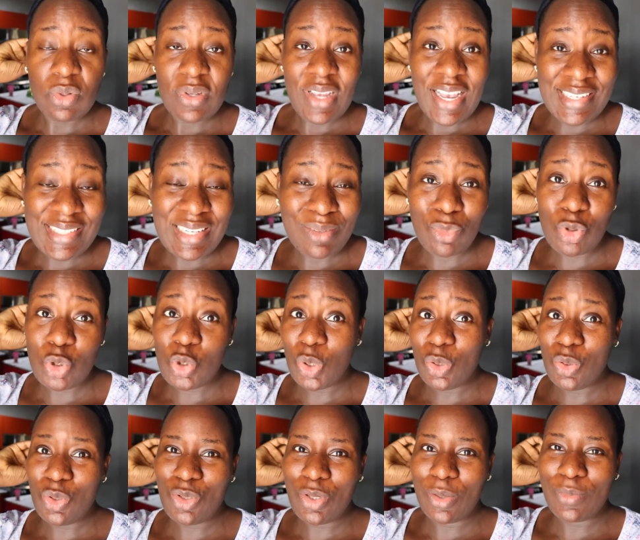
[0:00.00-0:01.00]
Guys, let me
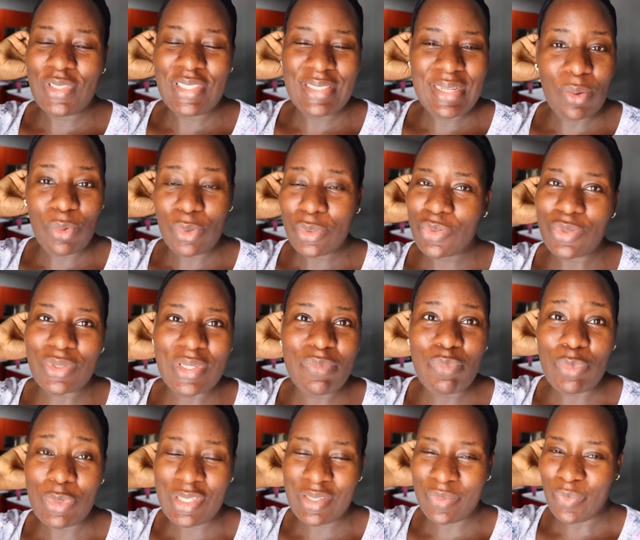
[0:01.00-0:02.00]
show you something that wants to
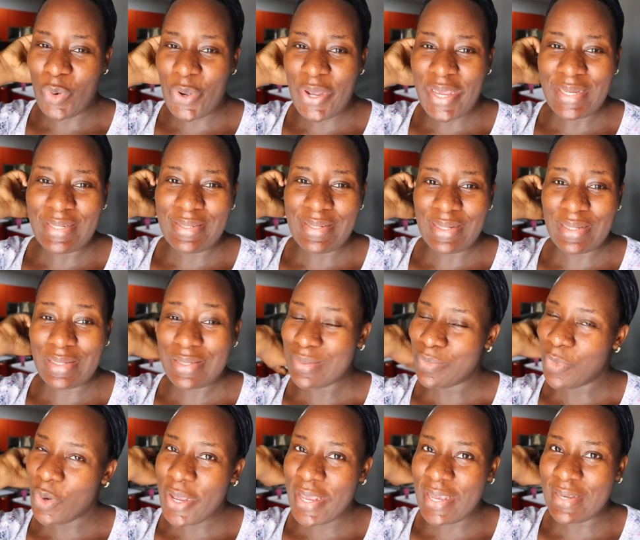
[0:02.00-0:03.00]
give me small headache,
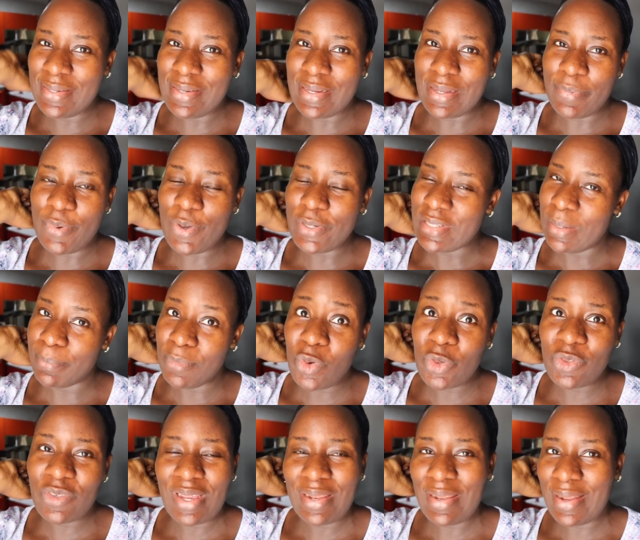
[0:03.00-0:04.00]
because I'm not
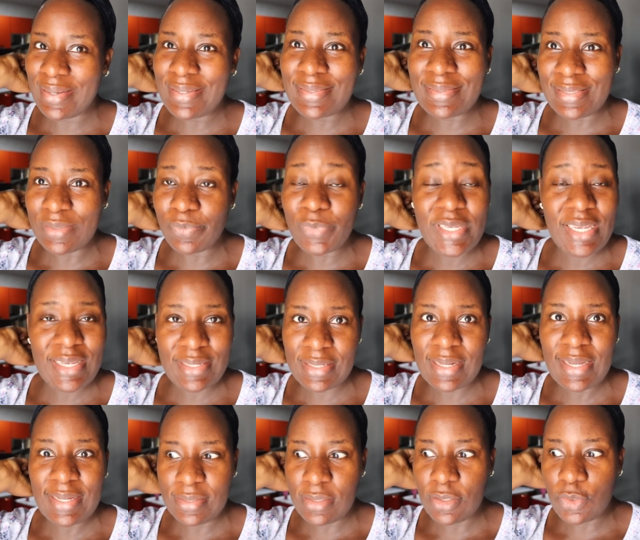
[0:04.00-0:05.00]
going to allow it to give me
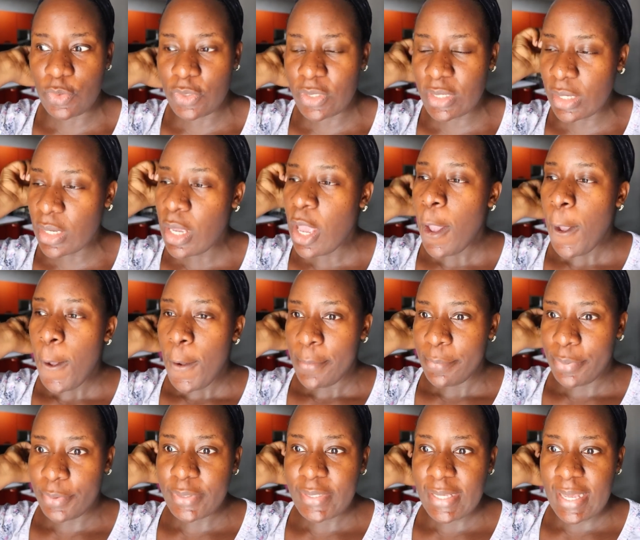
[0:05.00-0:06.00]
any headache. Okay,
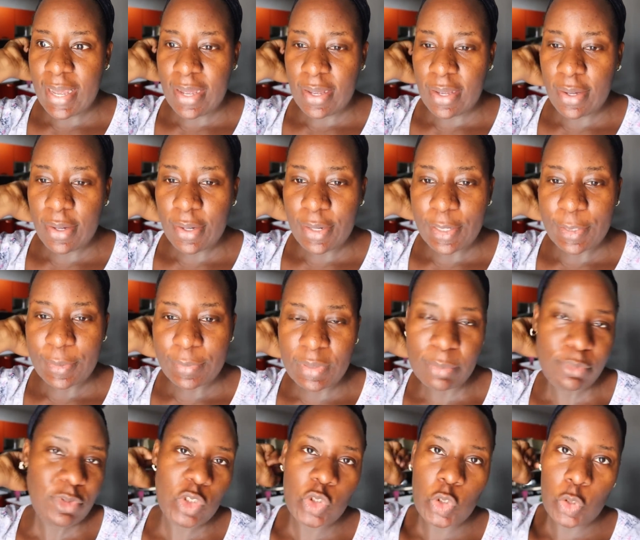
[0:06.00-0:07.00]
but yeah, let
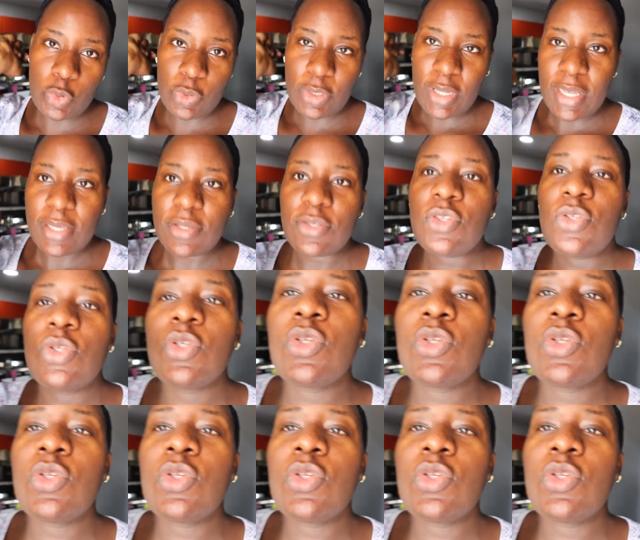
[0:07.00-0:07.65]
me just show you guys.